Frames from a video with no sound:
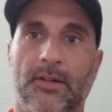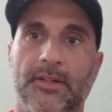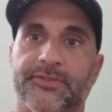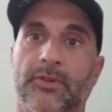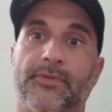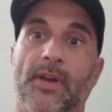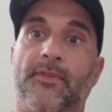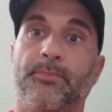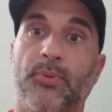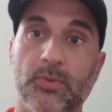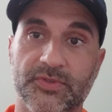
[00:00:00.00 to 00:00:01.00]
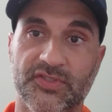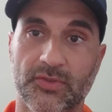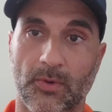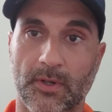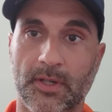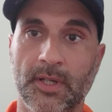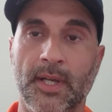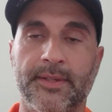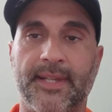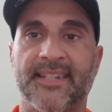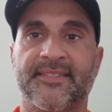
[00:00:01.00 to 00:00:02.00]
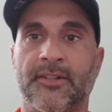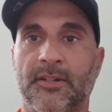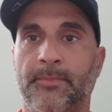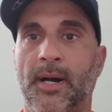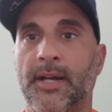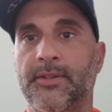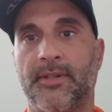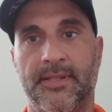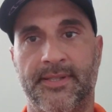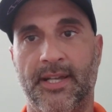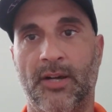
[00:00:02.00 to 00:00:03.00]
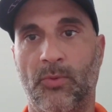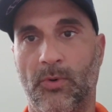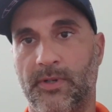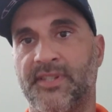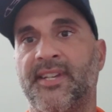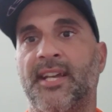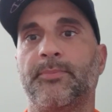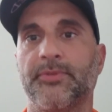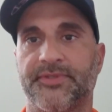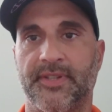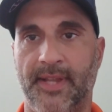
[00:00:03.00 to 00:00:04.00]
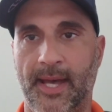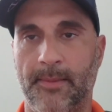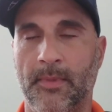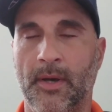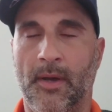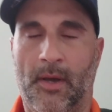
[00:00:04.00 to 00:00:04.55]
Also, if you have a pool store that's nearby, you can take a water sample to them,